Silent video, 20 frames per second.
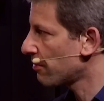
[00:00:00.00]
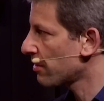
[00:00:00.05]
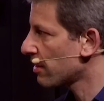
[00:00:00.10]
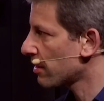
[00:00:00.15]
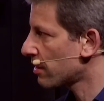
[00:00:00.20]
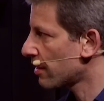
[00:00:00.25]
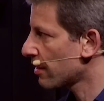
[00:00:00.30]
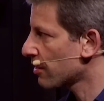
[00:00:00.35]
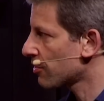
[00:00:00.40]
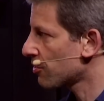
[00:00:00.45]
of the
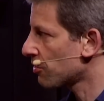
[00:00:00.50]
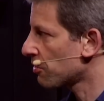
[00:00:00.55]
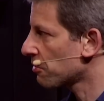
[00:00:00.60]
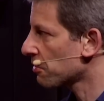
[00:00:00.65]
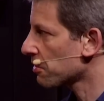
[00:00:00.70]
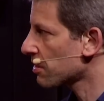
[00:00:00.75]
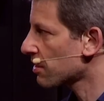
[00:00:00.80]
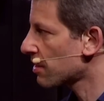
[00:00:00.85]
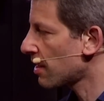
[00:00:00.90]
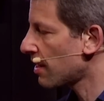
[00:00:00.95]
things you're
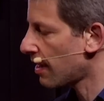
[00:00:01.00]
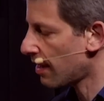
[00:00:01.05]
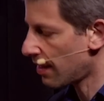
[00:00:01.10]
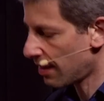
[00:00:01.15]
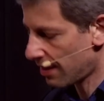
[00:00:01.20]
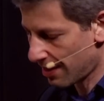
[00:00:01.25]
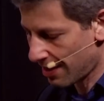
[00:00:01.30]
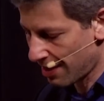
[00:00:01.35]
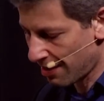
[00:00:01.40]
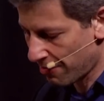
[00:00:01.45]
seeing
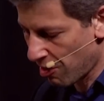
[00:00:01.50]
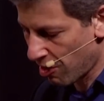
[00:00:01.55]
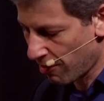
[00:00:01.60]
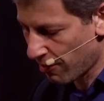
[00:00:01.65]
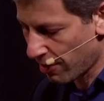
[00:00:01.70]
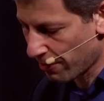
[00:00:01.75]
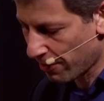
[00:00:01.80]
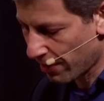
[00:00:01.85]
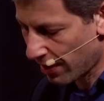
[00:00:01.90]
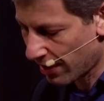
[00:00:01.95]
in a
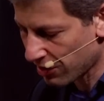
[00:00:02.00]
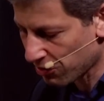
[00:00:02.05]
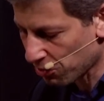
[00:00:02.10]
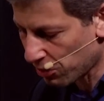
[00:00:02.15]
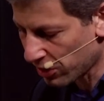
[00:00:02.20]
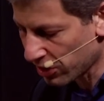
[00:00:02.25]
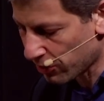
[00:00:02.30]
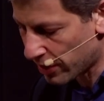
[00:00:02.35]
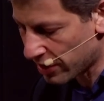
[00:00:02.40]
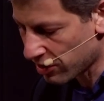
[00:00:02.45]
moment. But I just
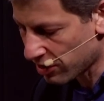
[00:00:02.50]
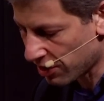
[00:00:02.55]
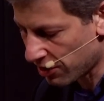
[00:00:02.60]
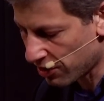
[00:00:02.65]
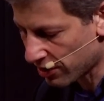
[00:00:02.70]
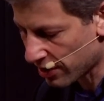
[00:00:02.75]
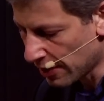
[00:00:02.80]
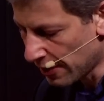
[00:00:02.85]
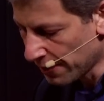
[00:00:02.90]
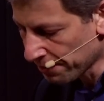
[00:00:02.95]
want to
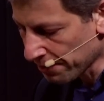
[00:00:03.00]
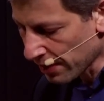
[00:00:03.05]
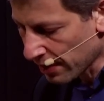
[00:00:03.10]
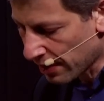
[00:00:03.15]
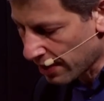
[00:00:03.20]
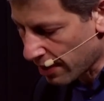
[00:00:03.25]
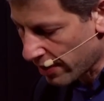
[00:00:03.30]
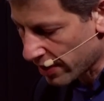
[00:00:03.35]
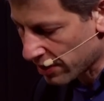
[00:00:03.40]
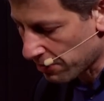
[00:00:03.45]
introduce
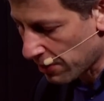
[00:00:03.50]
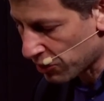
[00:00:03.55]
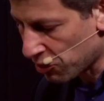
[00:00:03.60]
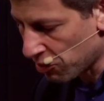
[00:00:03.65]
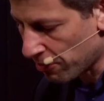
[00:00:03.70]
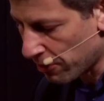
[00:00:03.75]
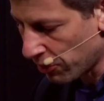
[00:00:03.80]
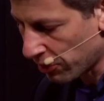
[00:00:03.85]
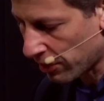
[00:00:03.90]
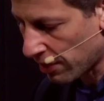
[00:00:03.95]
Girish
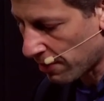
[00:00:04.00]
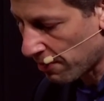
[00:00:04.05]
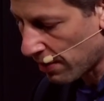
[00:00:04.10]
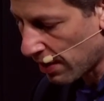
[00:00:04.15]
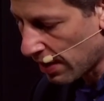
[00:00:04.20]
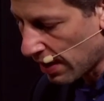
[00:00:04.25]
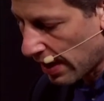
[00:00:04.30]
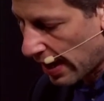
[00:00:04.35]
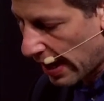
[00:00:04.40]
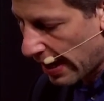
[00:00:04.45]
Mathrubootham
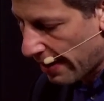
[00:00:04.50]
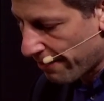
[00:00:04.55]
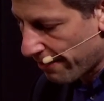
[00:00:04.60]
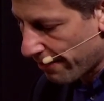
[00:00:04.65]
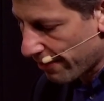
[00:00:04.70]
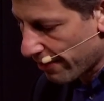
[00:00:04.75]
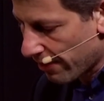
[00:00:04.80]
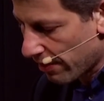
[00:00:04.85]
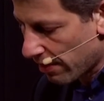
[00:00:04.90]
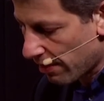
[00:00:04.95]

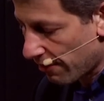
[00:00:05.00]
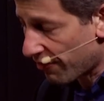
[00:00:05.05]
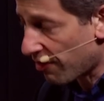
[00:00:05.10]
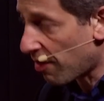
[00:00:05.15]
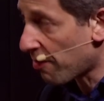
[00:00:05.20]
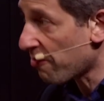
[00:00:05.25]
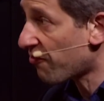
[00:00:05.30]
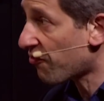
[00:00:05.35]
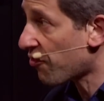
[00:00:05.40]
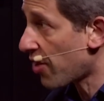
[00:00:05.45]

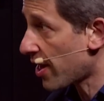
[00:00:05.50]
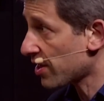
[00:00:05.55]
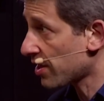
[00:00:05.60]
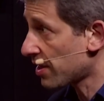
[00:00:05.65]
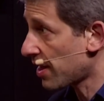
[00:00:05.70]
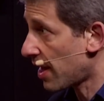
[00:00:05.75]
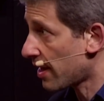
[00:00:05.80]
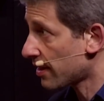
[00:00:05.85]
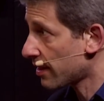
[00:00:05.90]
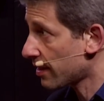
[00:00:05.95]
from
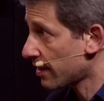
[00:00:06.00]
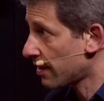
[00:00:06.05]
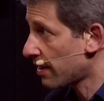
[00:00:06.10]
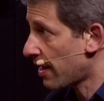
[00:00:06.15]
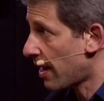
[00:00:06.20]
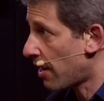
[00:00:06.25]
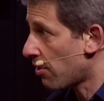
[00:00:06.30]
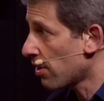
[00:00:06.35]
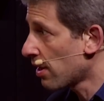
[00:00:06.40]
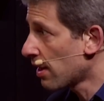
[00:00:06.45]
Freshdesk.
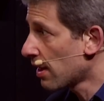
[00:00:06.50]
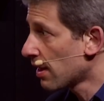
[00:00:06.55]
Now,